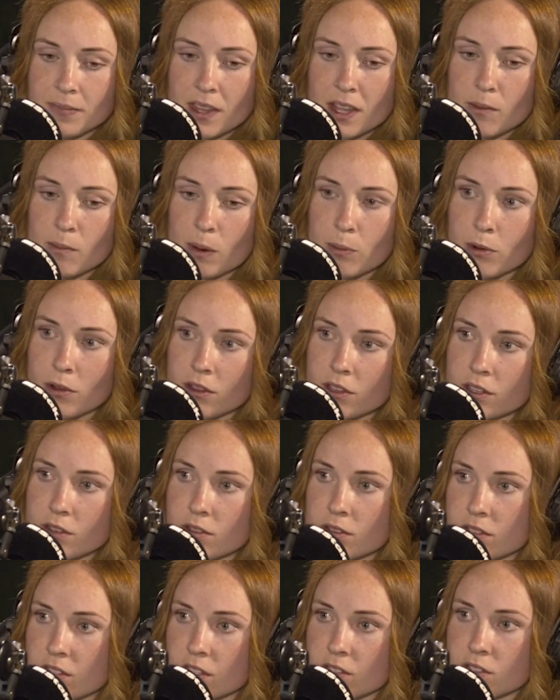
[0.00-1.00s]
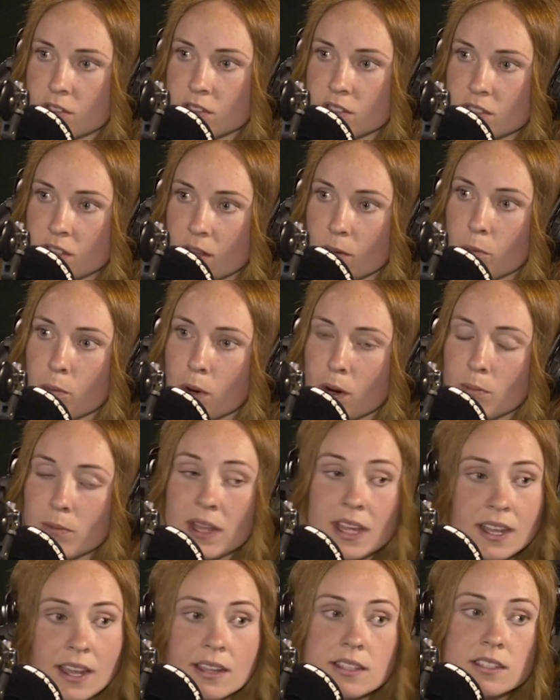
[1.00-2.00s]
And my brother used to just put
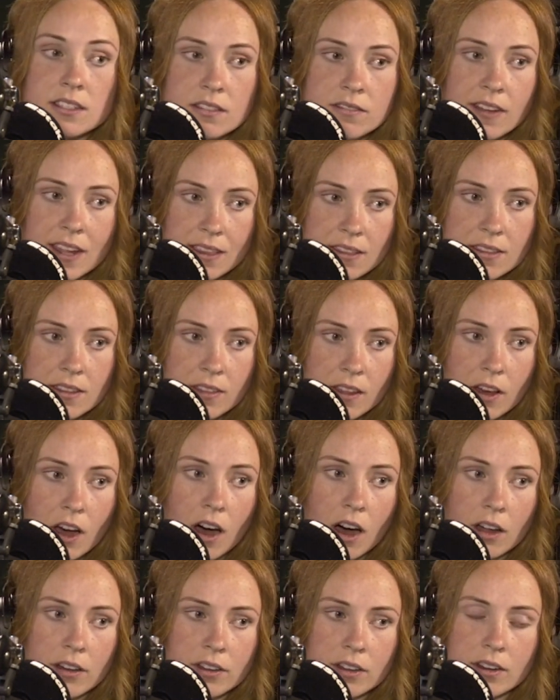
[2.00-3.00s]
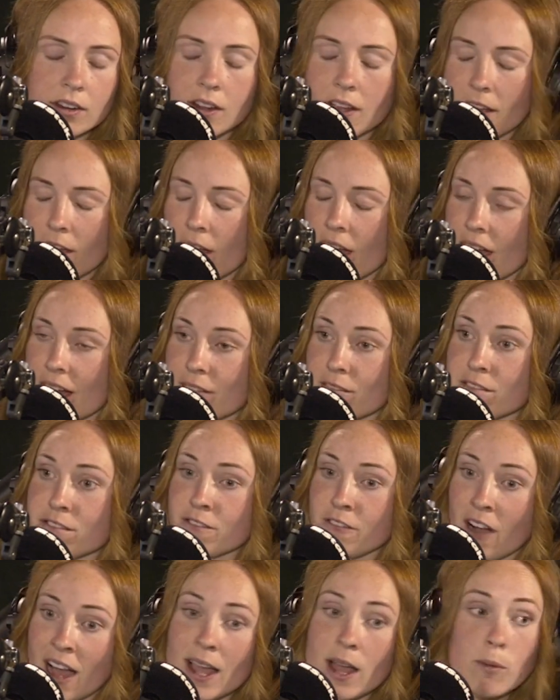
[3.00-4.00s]
me against the fence in the garden and
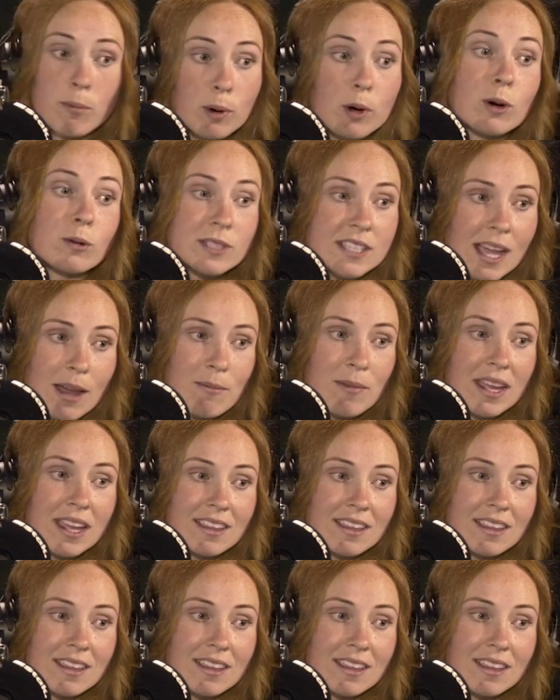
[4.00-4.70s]
fire balls at me.